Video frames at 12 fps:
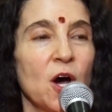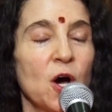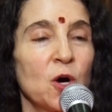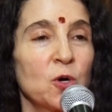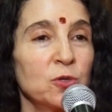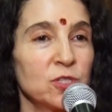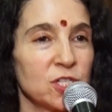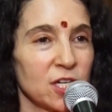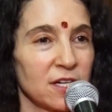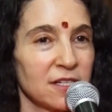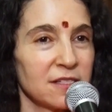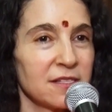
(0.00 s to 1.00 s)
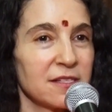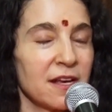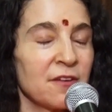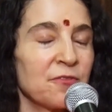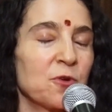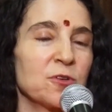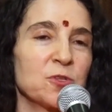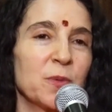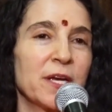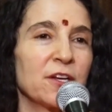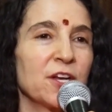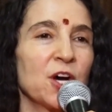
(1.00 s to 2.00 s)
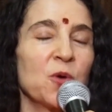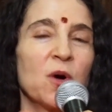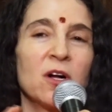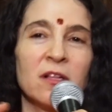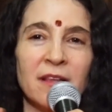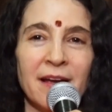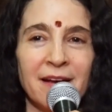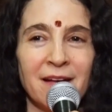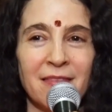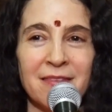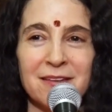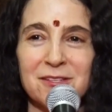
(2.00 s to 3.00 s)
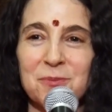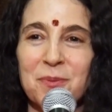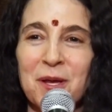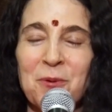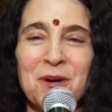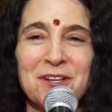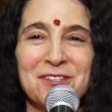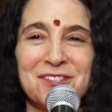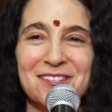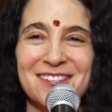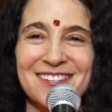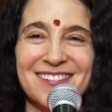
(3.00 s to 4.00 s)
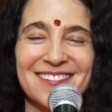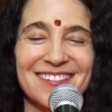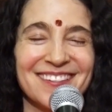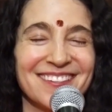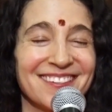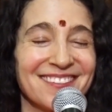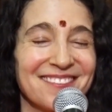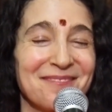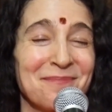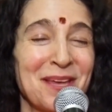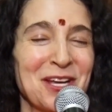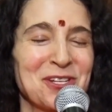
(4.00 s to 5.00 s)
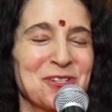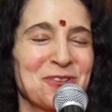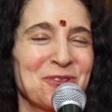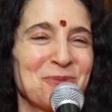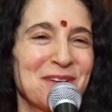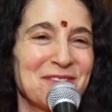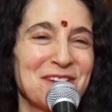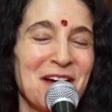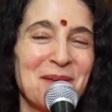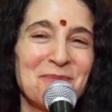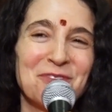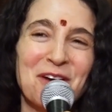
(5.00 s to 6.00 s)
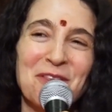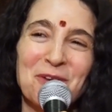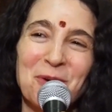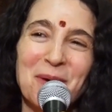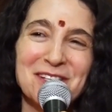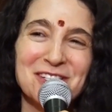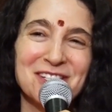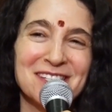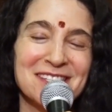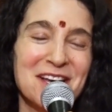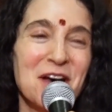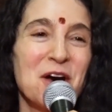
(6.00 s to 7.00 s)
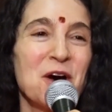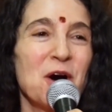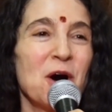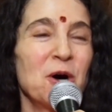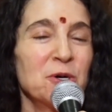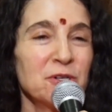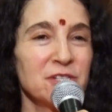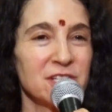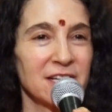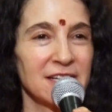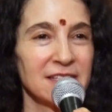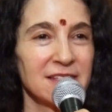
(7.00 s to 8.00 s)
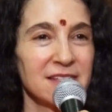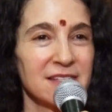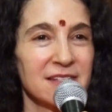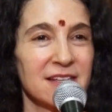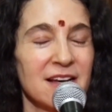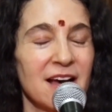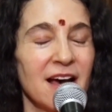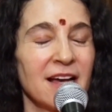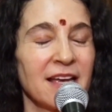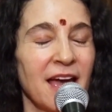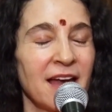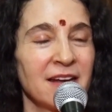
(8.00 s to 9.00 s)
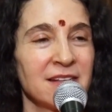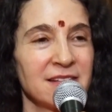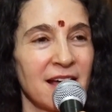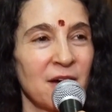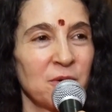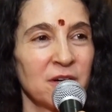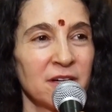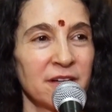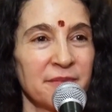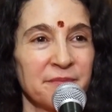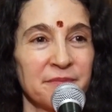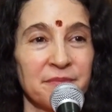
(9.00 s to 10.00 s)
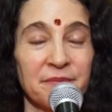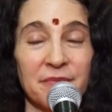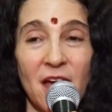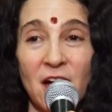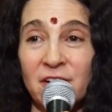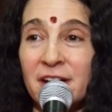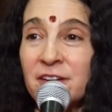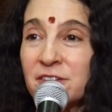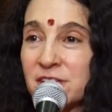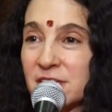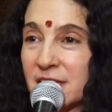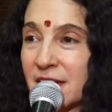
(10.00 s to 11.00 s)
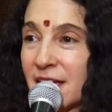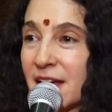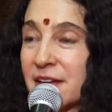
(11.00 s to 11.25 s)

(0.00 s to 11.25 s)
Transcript: Ojas, and of course we could go all night on this, but I want to just make sure that we have time for other questions. Ojas again is our our energy.